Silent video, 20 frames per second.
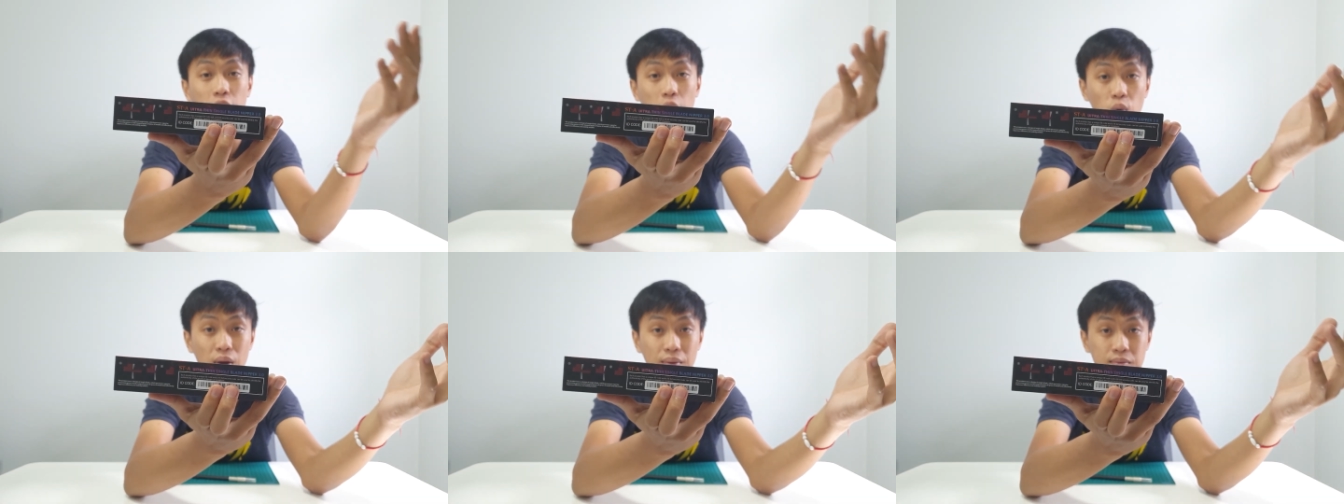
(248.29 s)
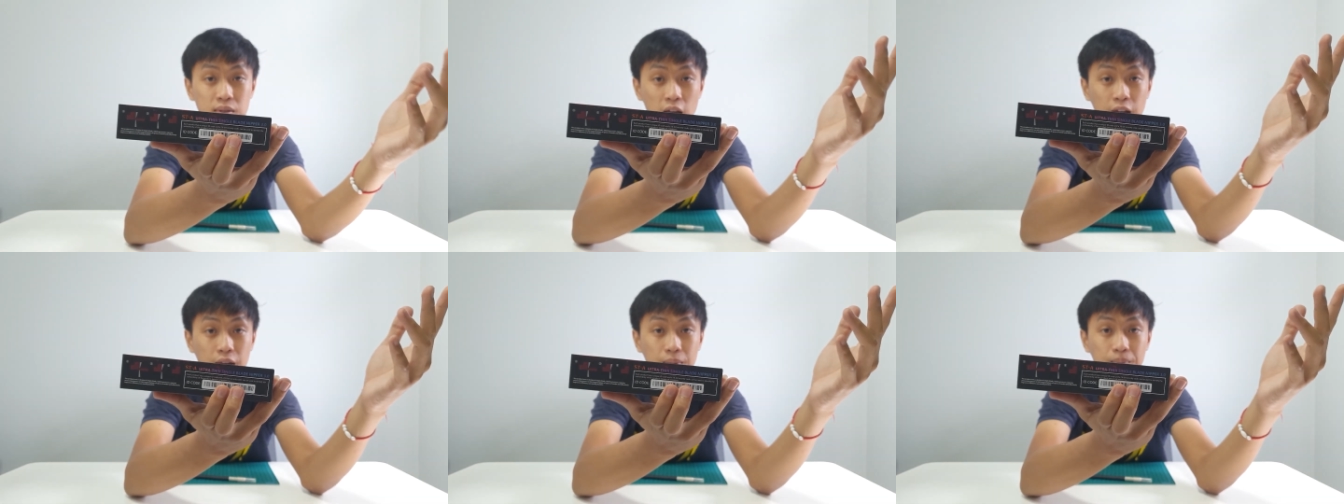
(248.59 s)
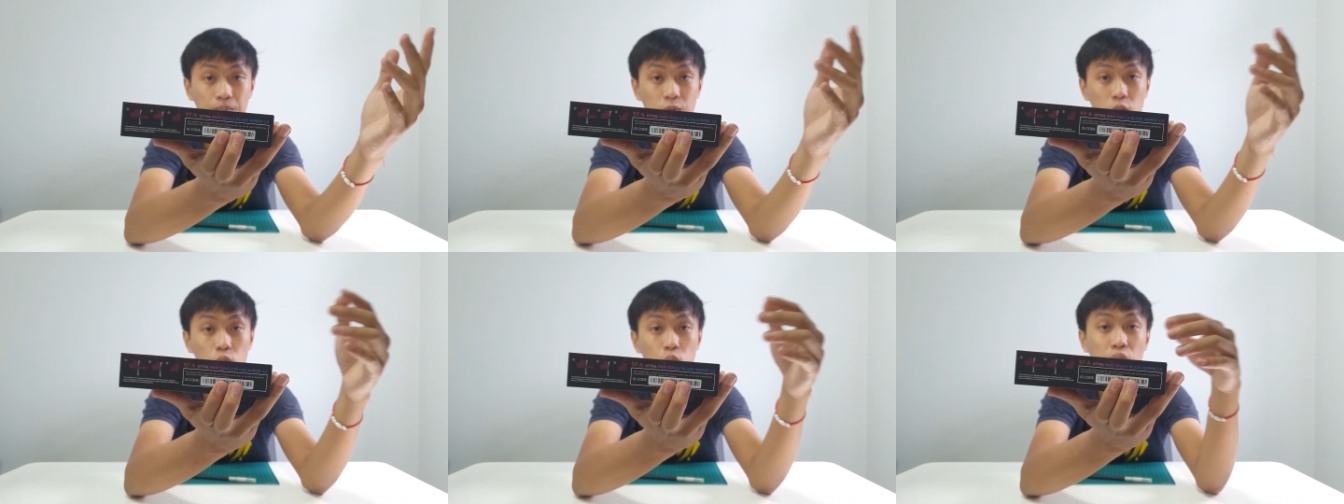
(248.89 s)
their
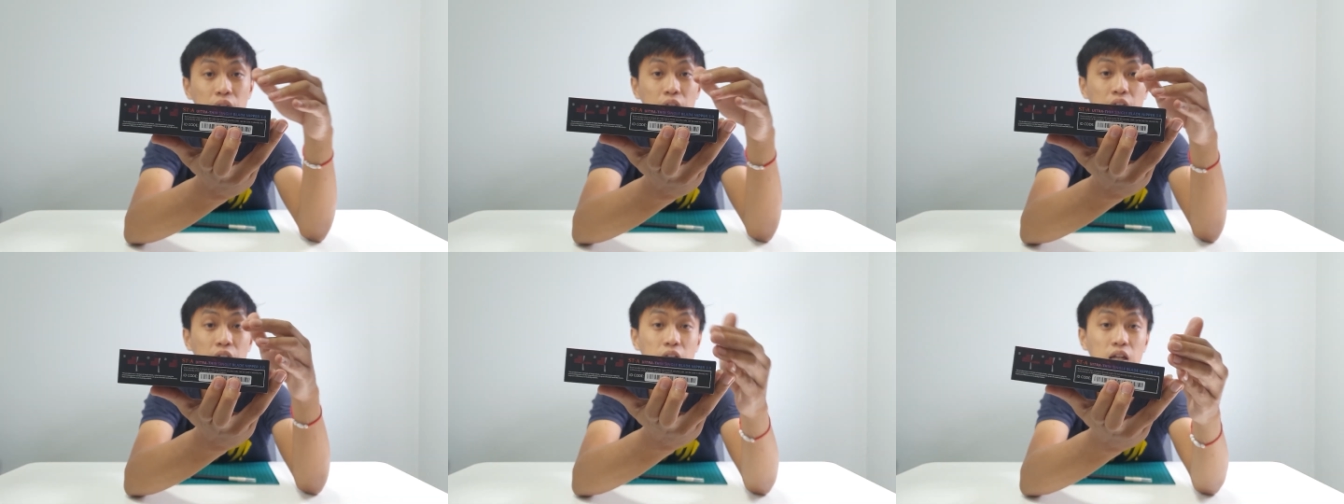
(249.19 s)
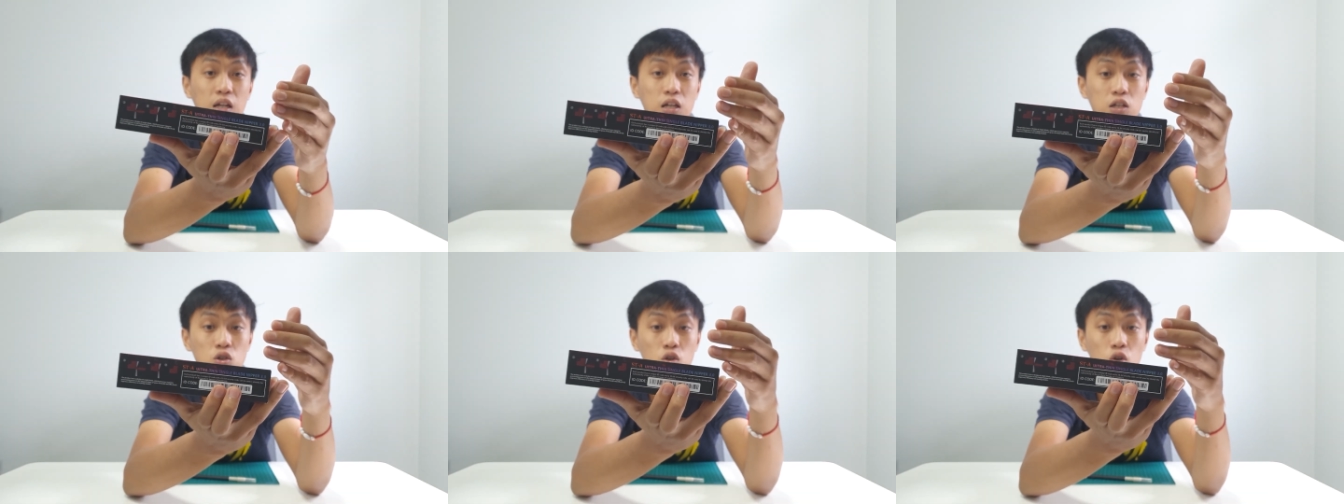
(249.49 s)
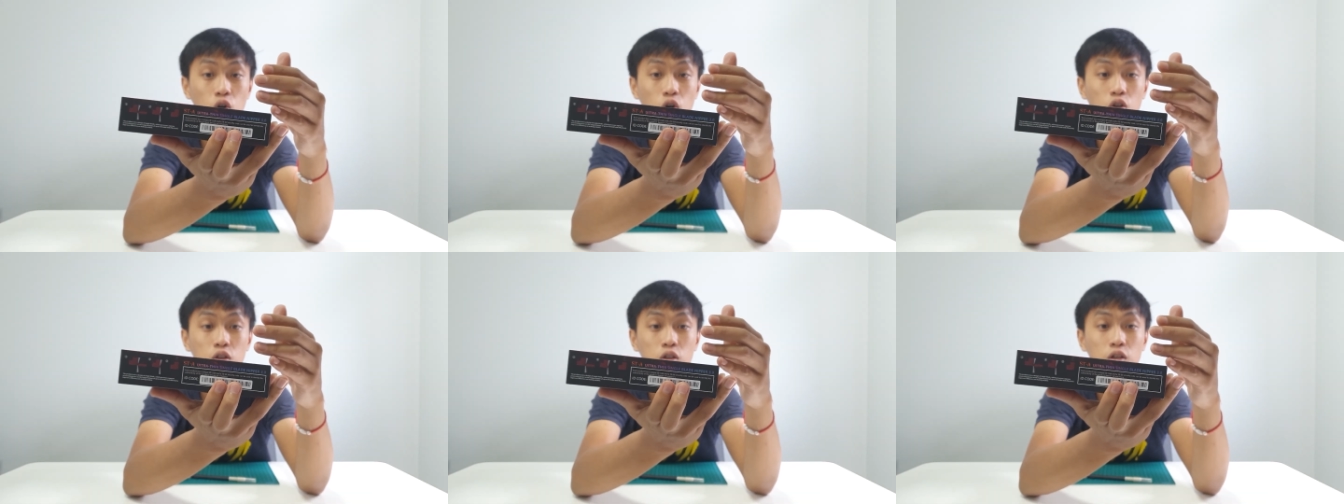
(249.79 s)
website, you key in this
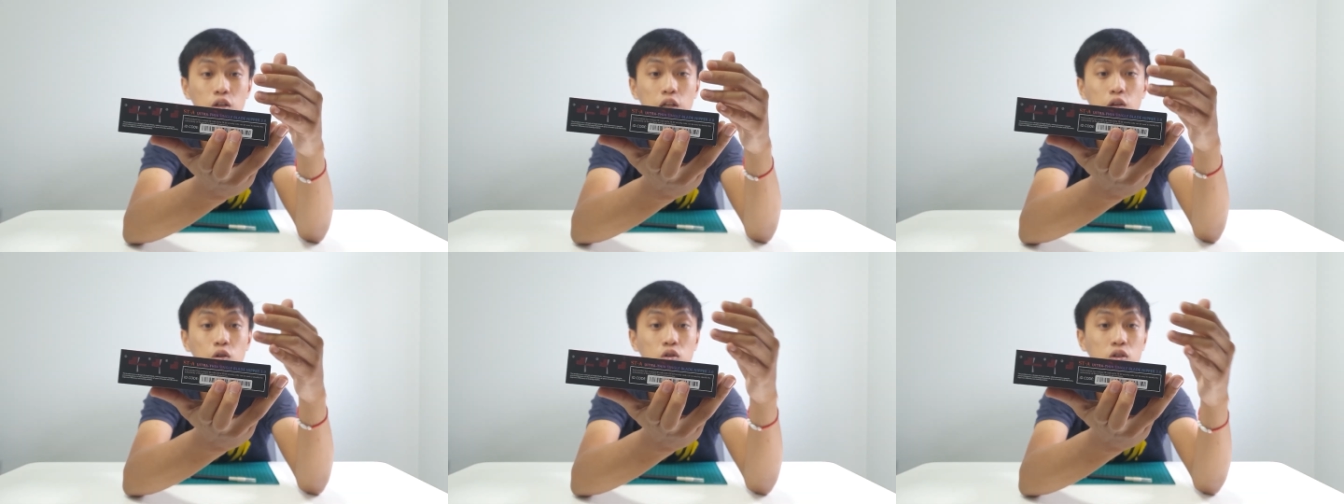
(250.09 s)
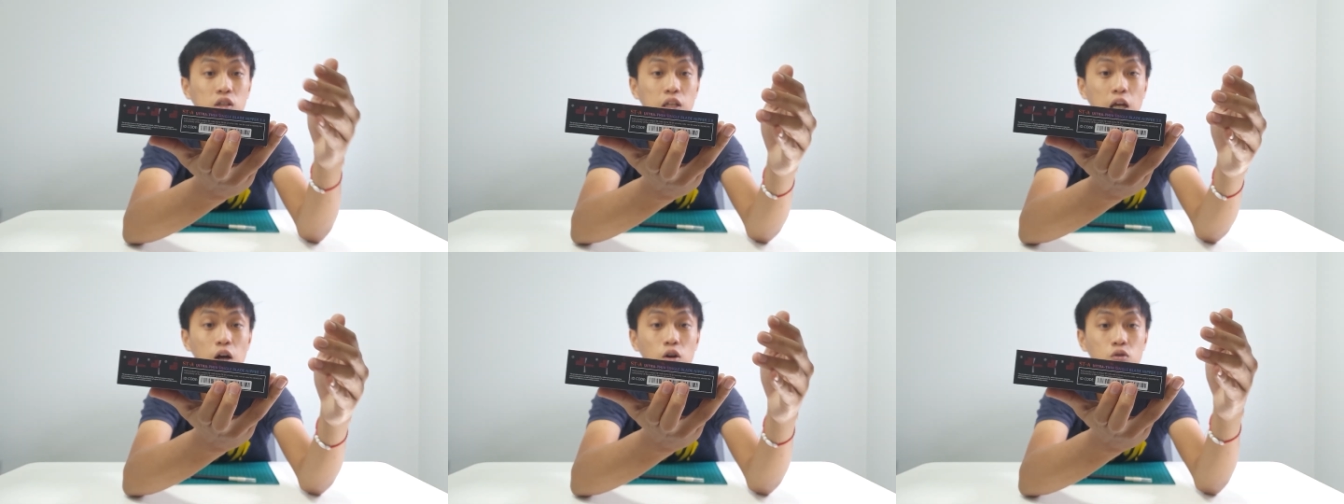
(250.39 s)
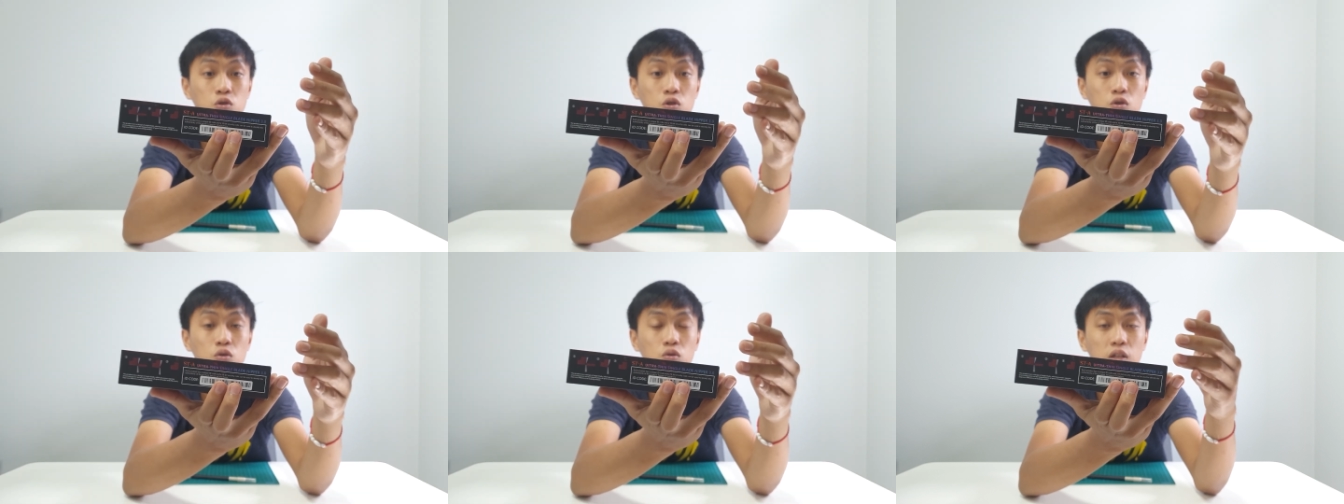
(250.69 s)
code, it
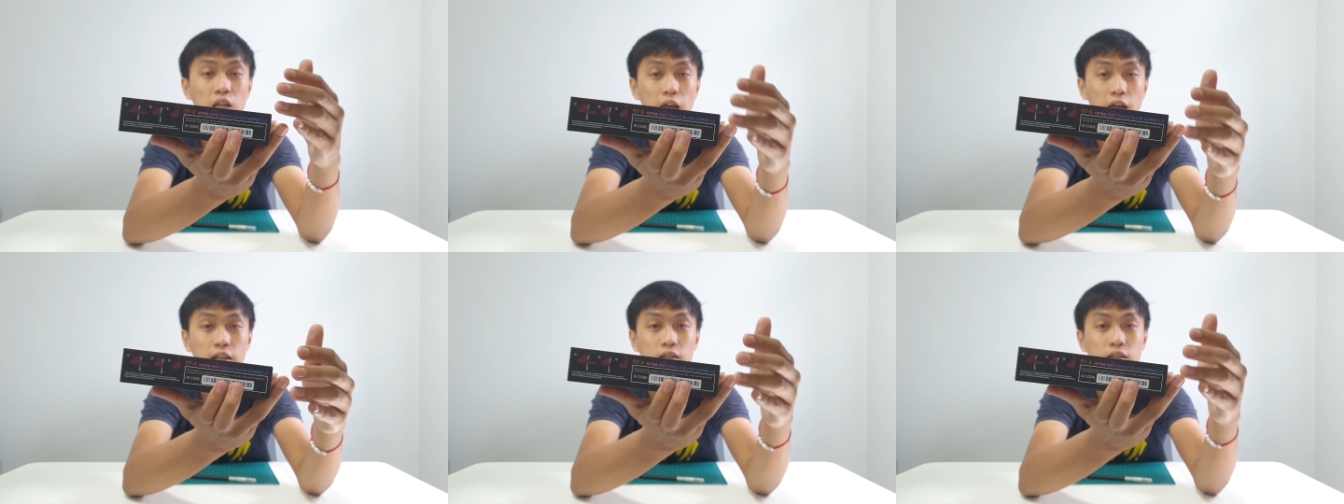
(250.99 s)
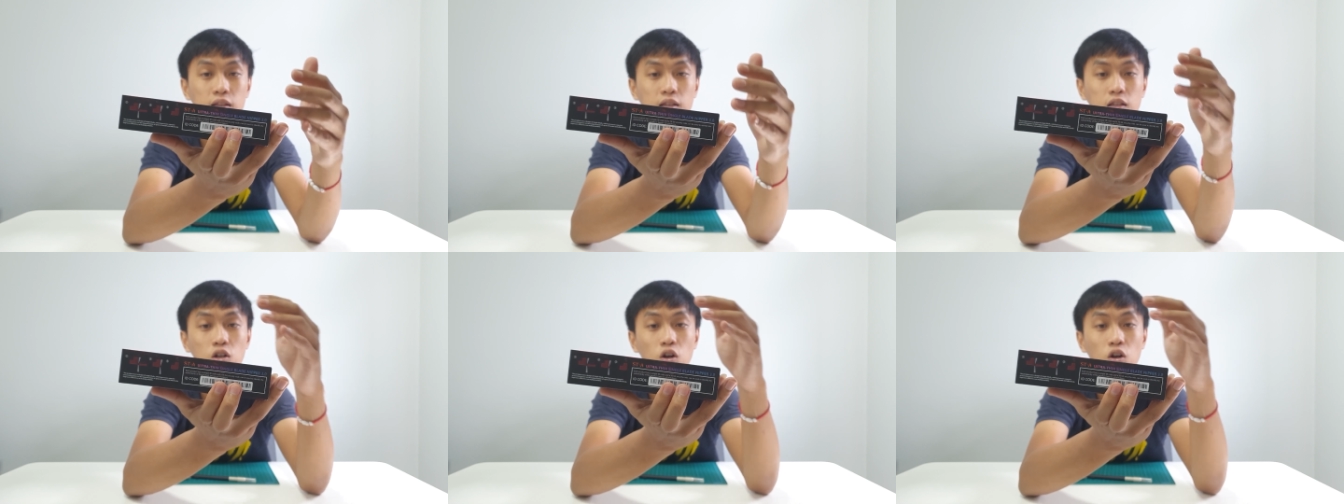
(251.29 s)
tells you that